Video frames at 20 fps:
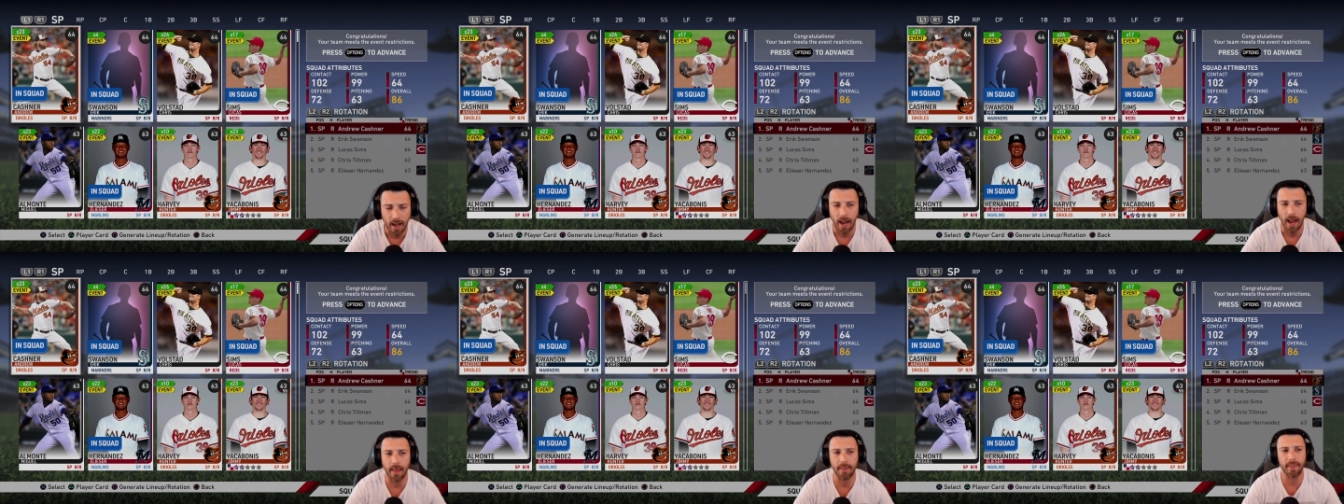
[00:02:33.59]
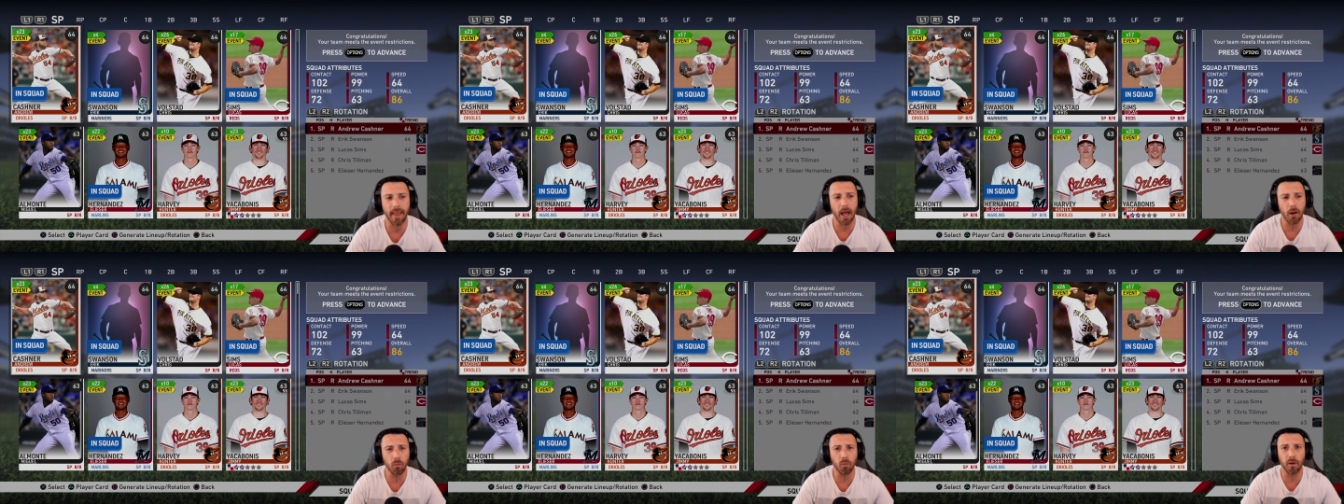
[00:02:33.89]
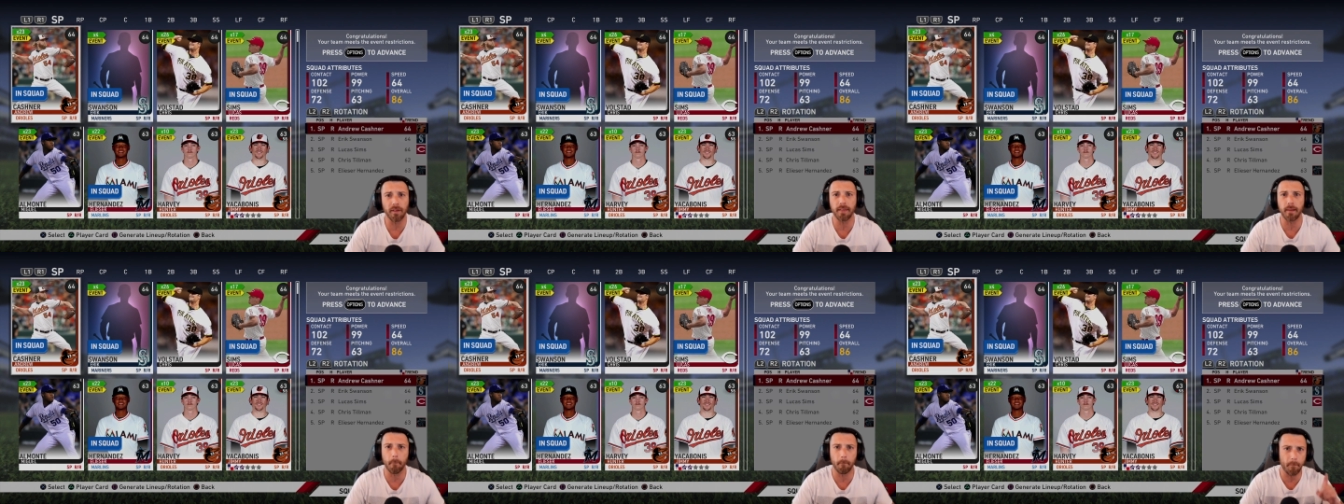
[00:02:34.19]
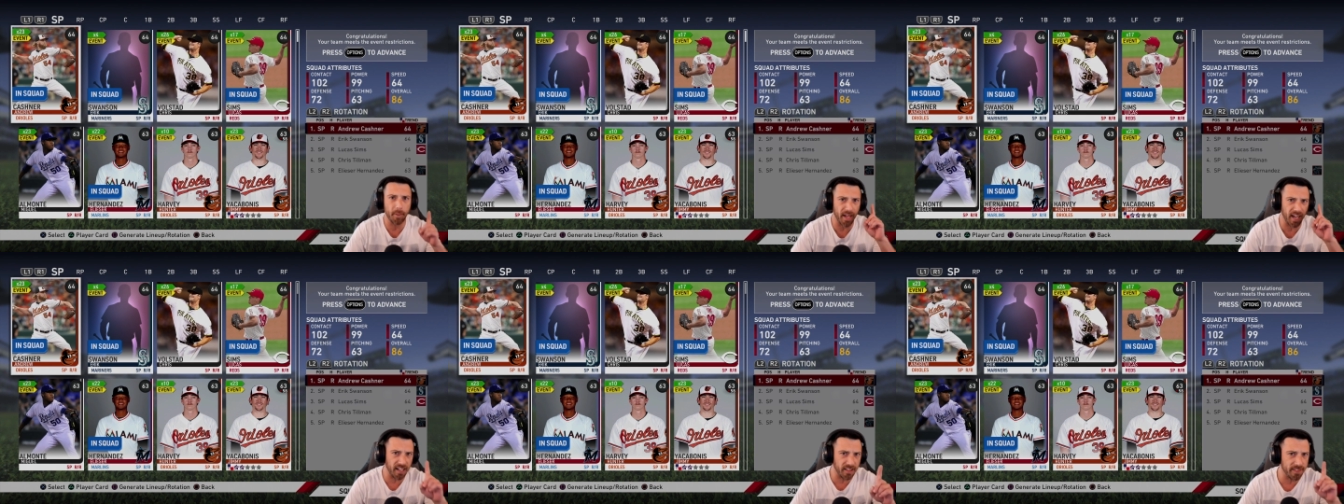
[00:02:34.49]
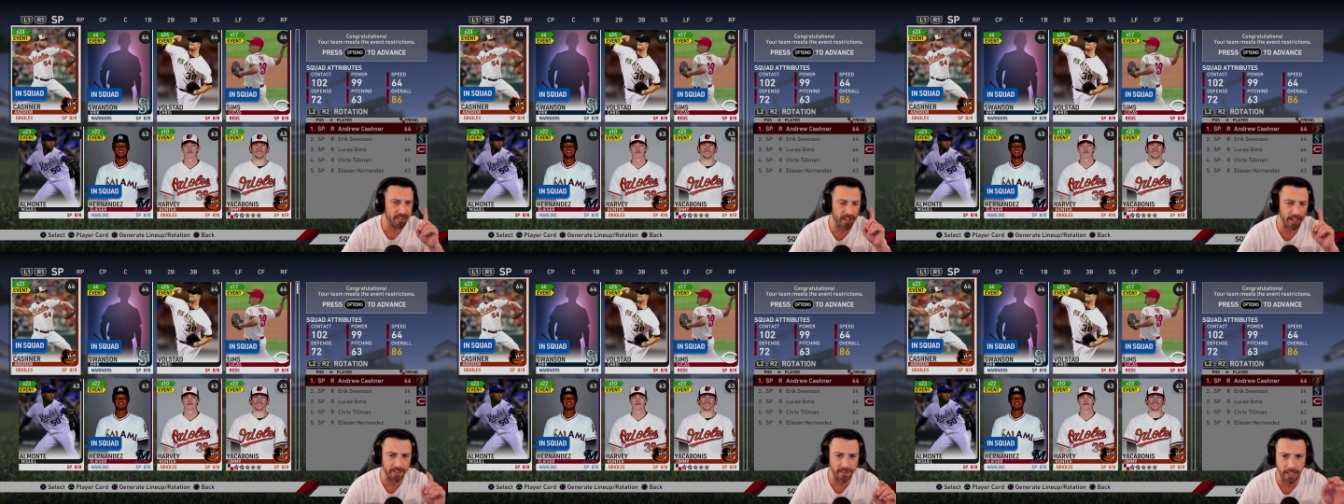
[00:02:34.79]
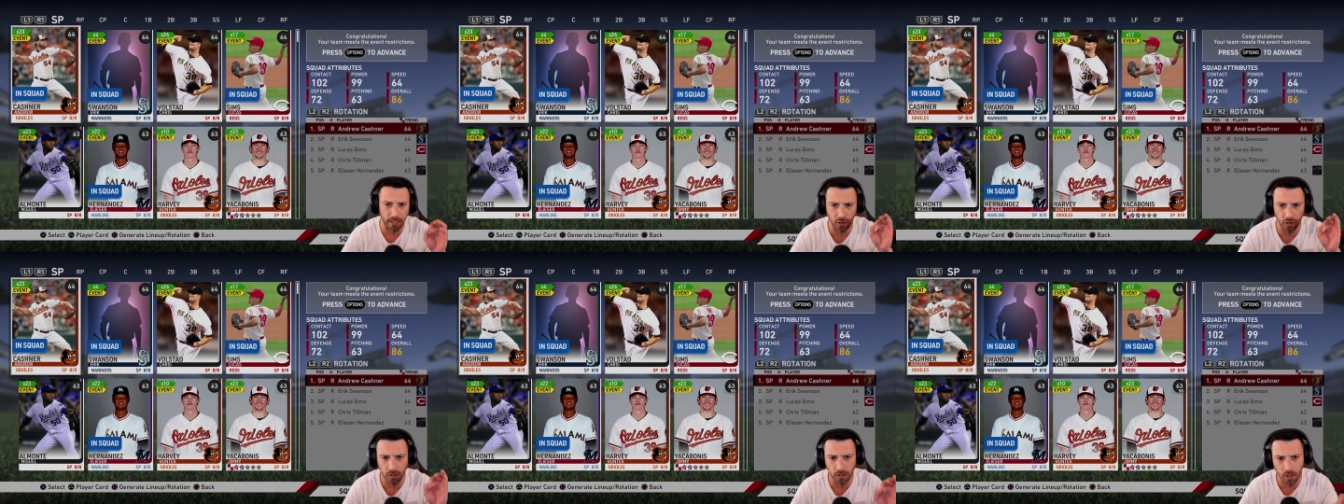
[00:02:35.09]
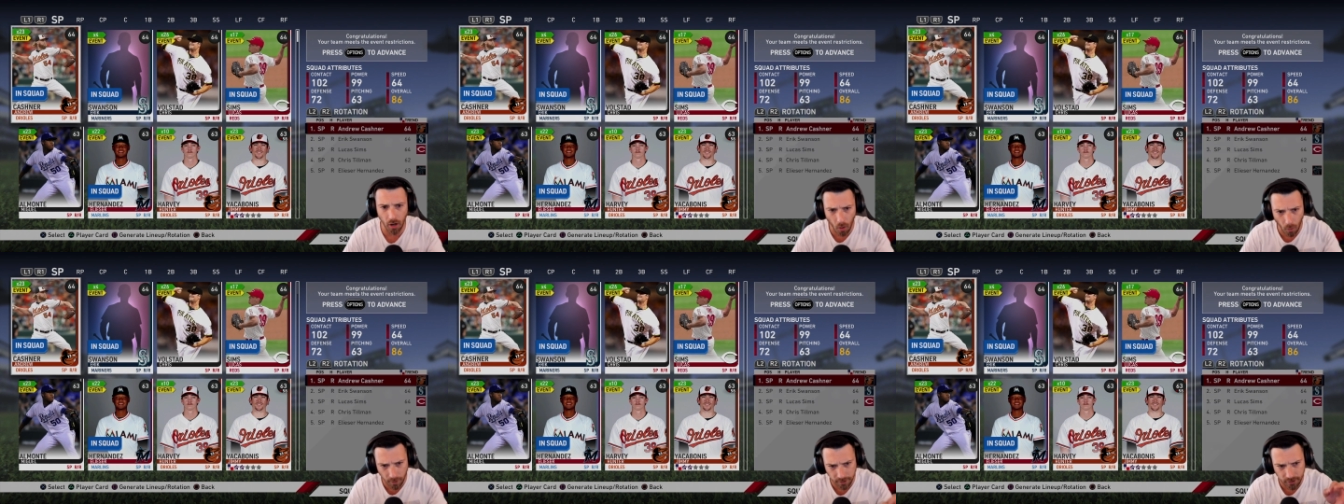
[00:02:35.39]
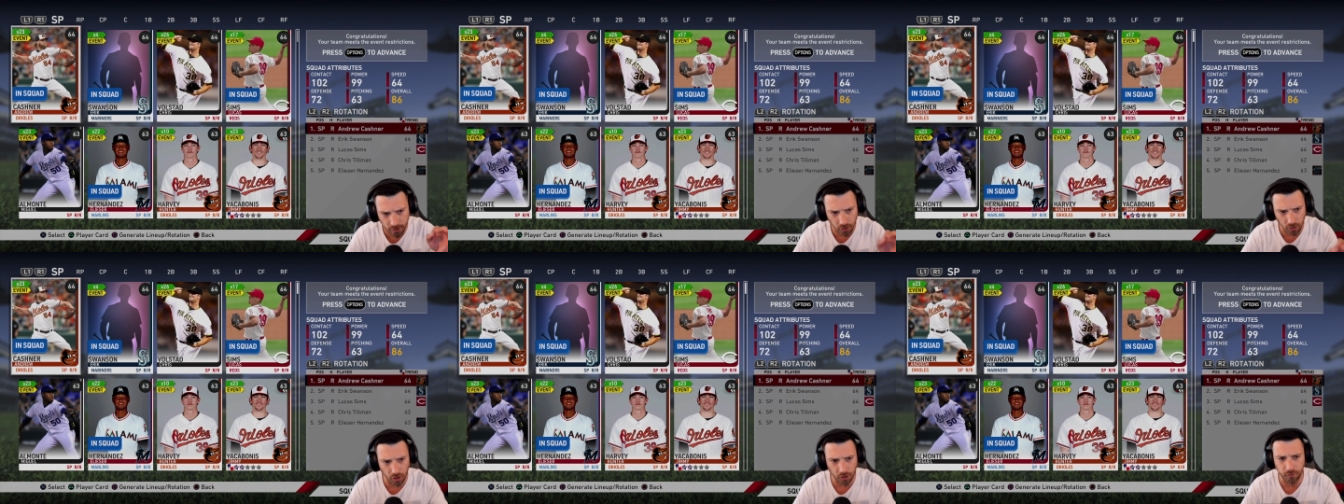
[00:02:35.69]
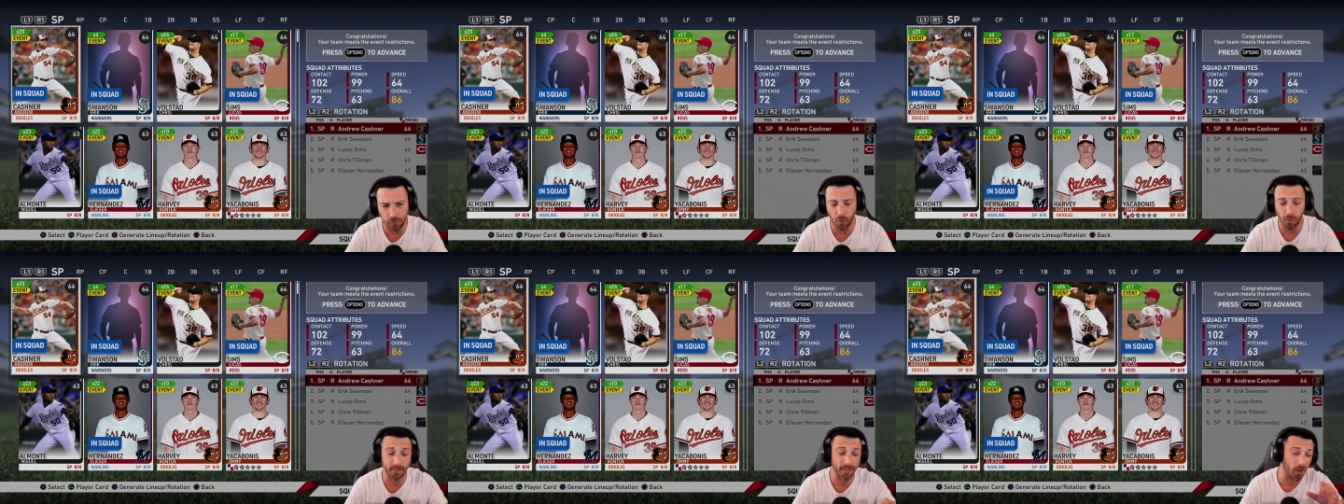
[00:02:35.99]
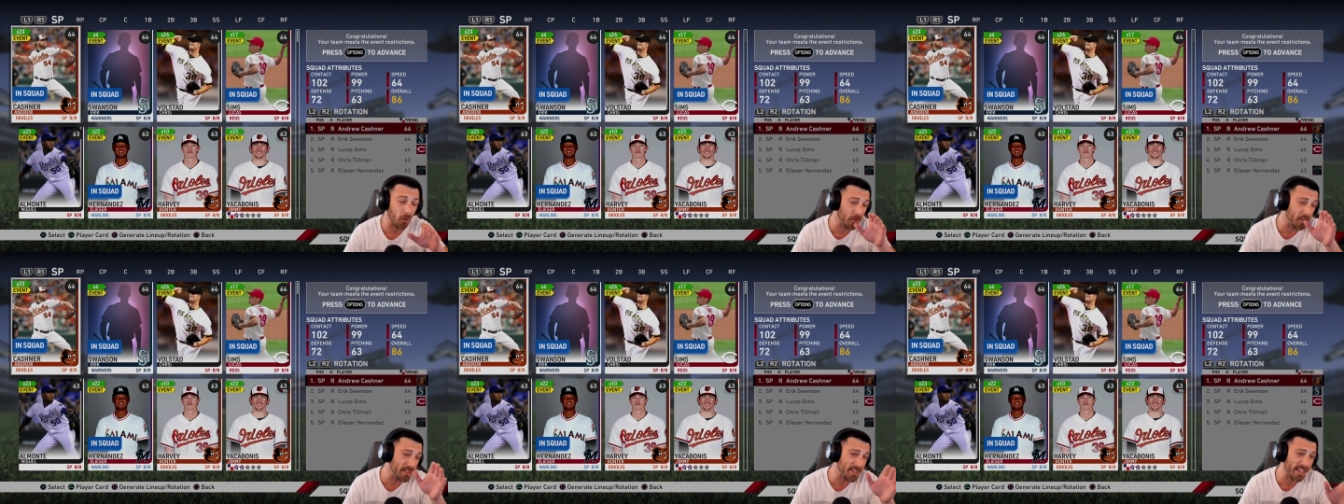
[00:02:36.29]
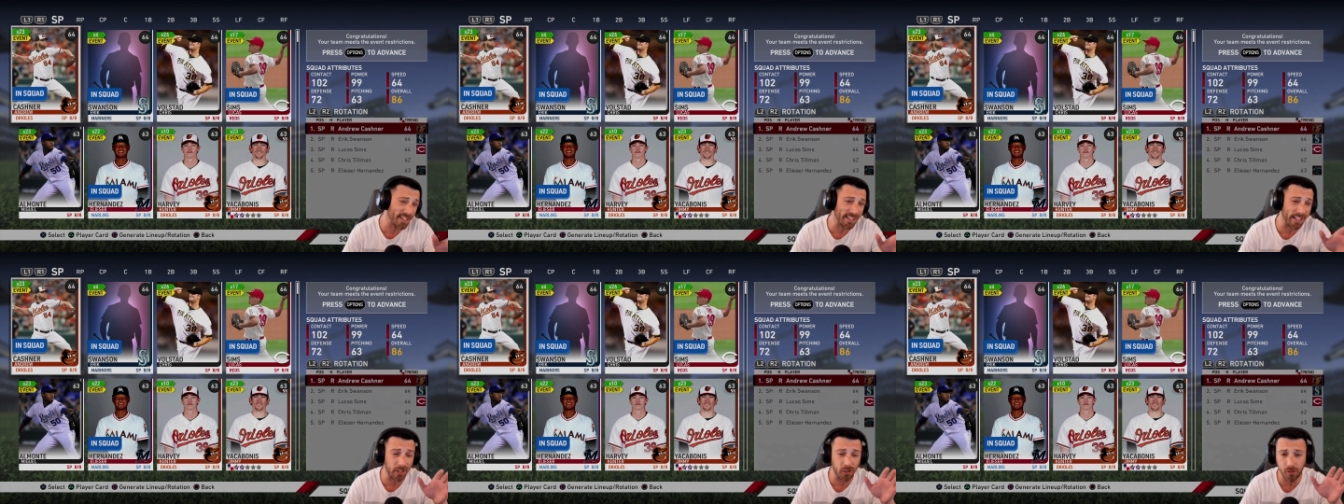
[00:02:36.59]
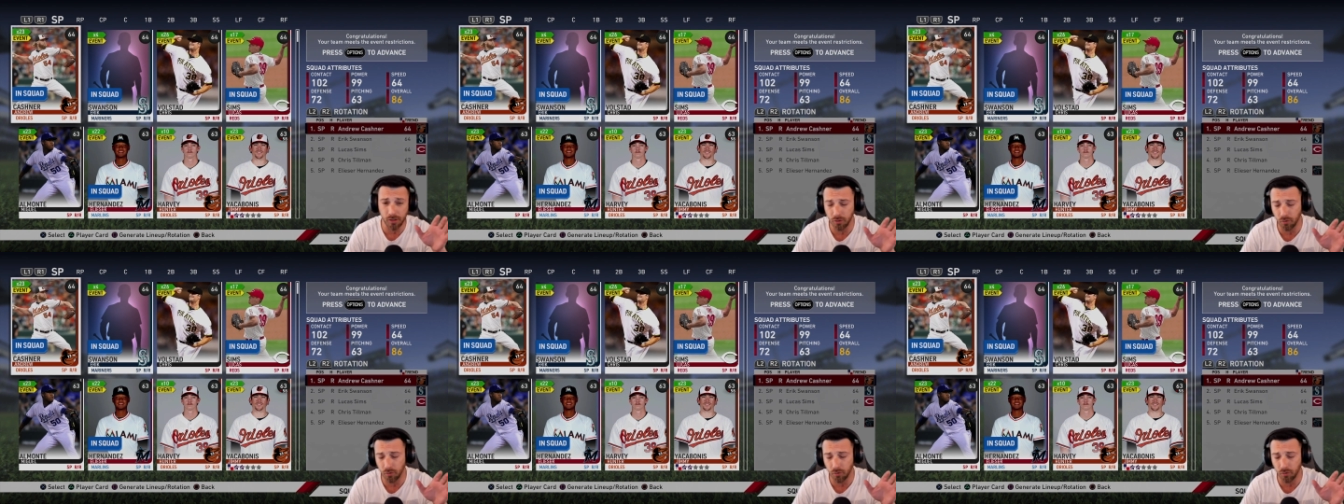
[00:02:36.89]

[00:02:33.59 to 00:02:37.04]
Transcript: and then when the big thing that you're going to look for, and the only thing that you can